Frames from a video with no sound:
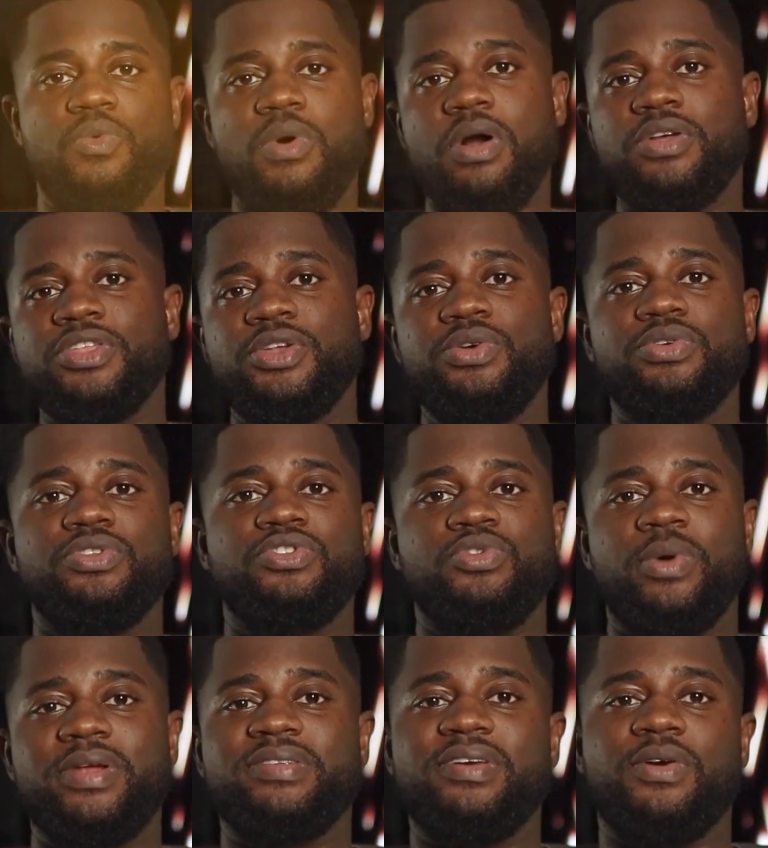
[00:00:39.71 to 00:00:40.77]
walk through
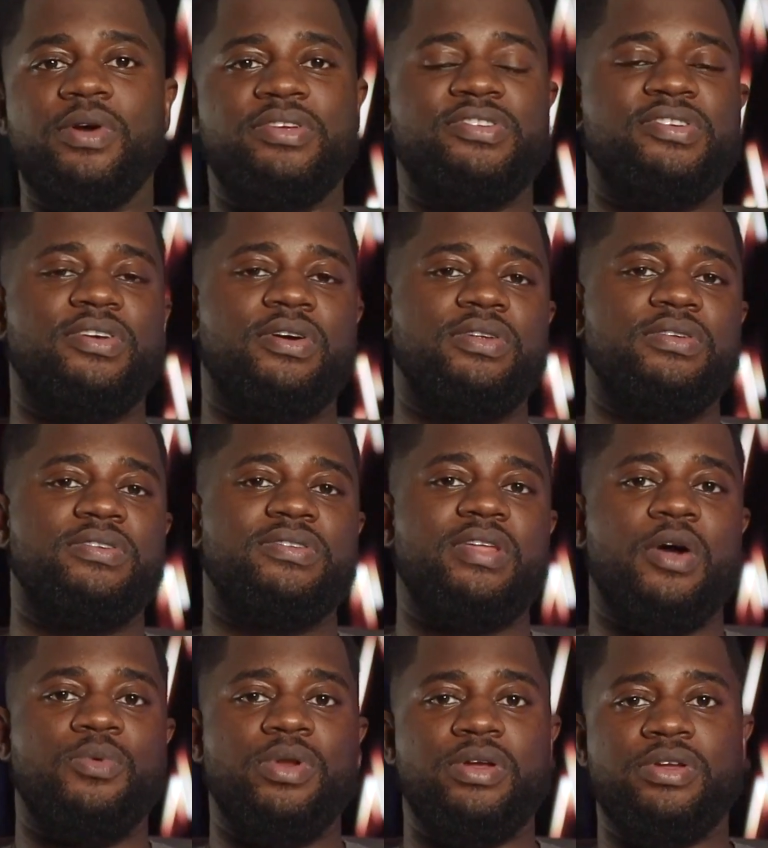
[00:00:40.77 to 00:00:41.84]
20 questions
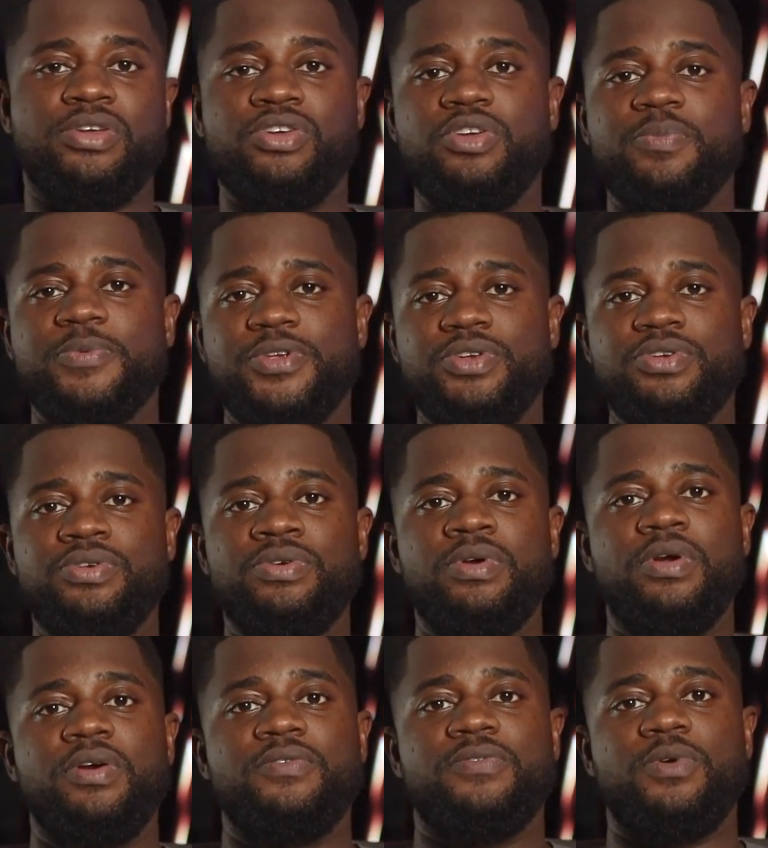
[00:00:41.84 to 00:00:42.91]
that will equip you
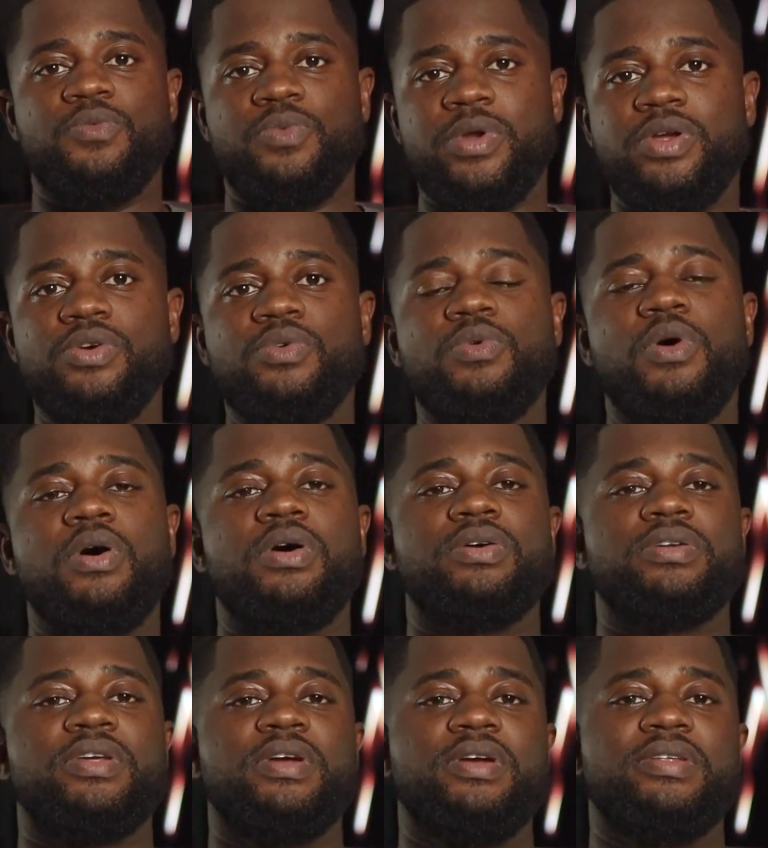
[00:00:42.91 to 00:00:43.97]
for
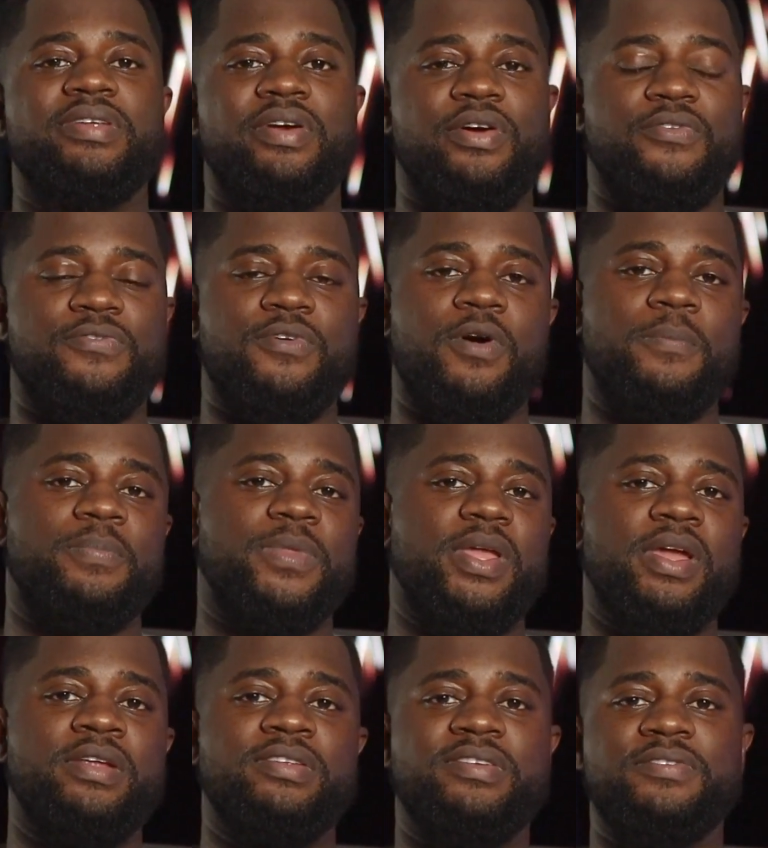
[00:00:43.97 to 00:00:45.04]
real-world Terraform
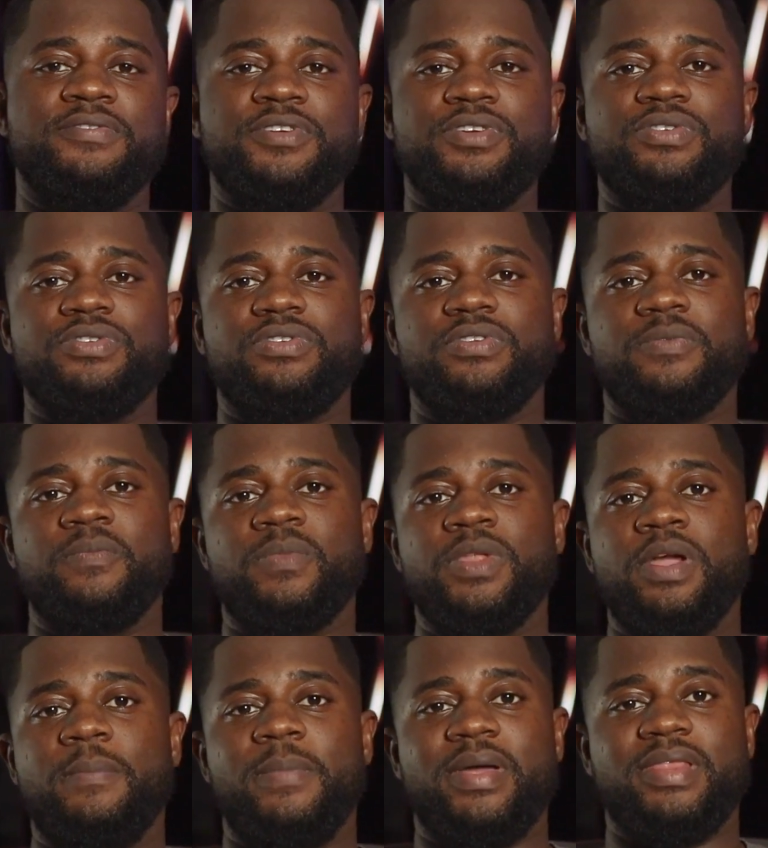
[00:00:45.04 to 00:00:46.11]
interviews.
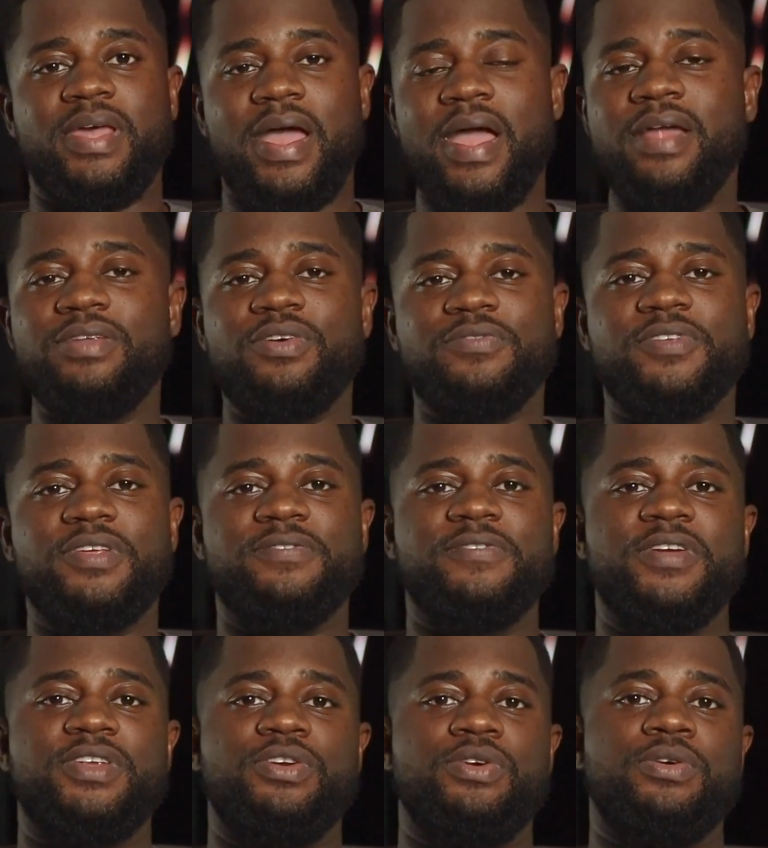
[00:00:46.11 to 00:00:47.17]
By the end of this
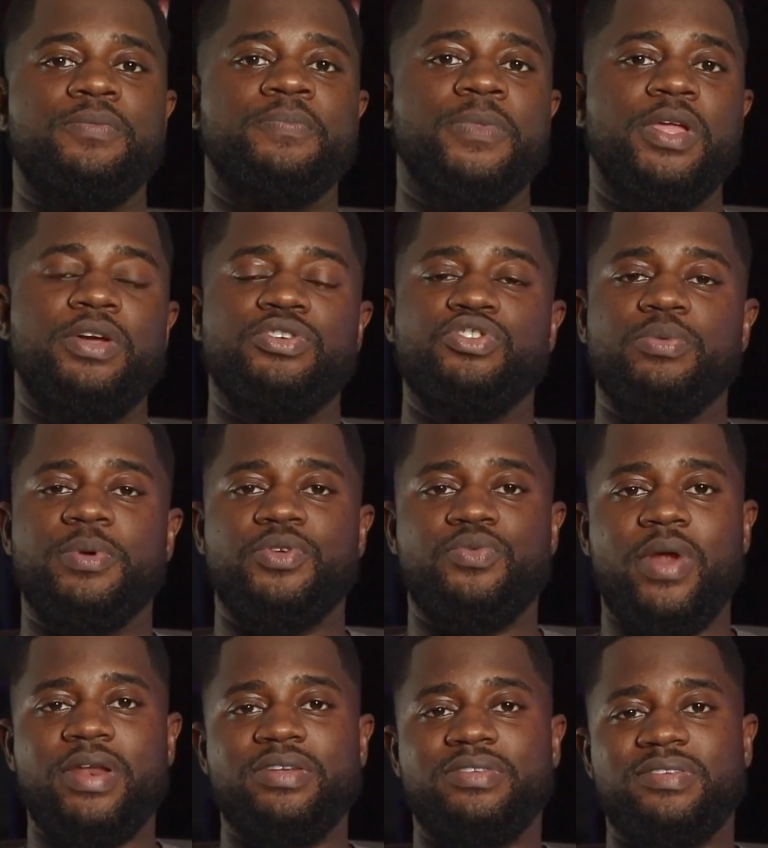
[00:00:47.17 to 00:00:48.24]
video, you'll be
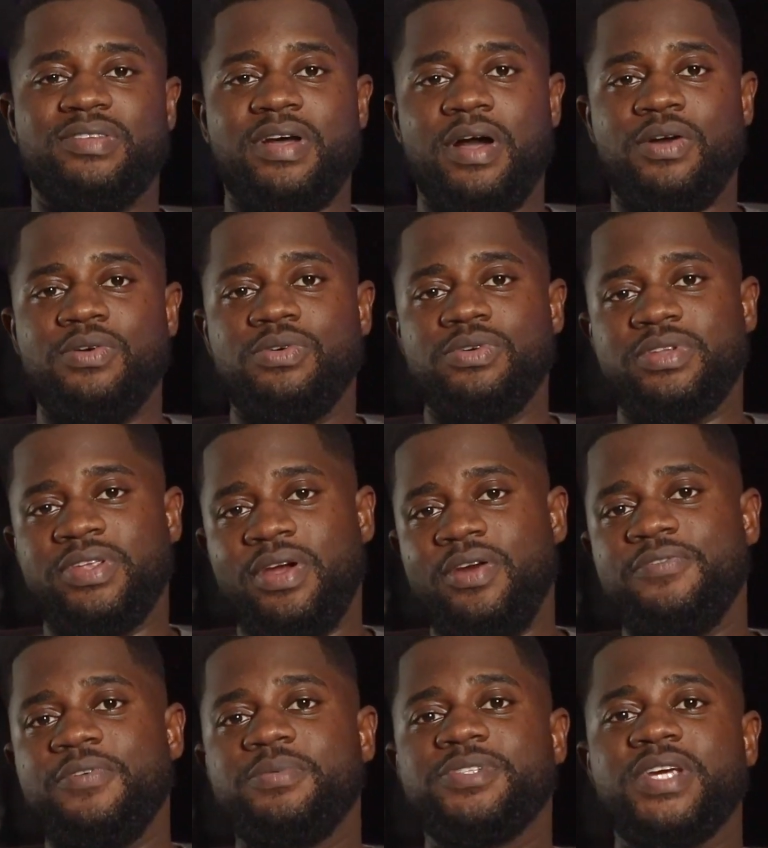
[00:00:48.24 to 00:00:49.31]
ready to tackle
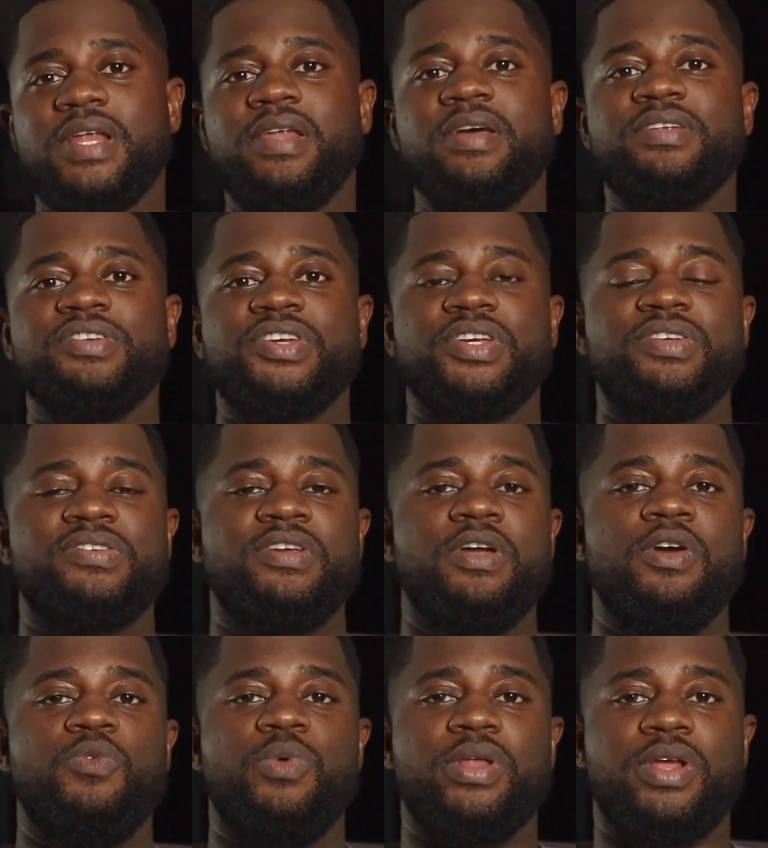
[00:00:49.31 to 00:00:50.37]
Terraform challenges
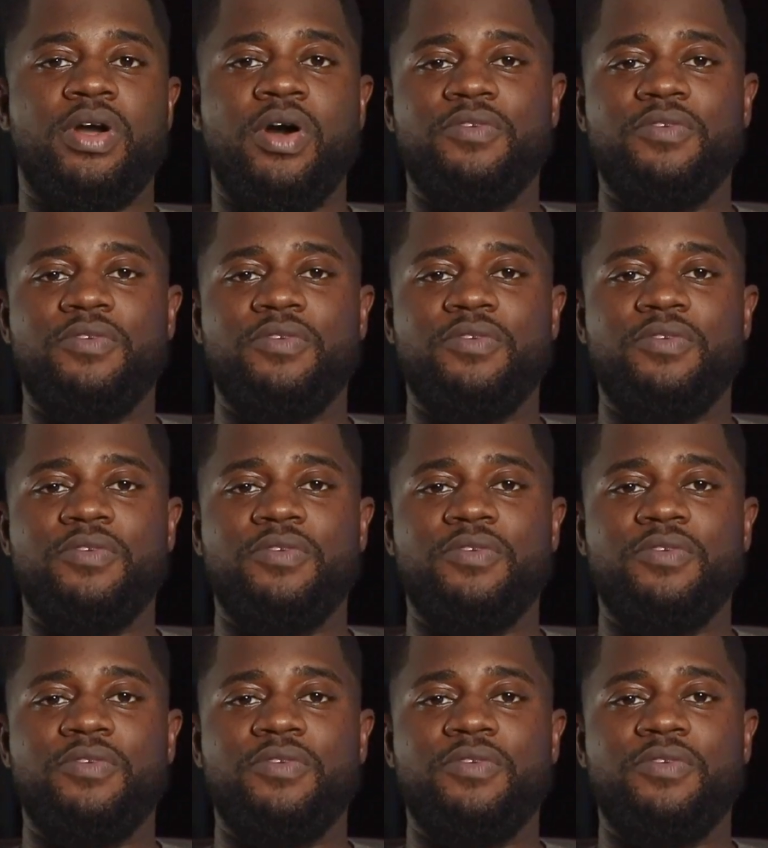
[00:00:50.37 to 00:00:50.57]
with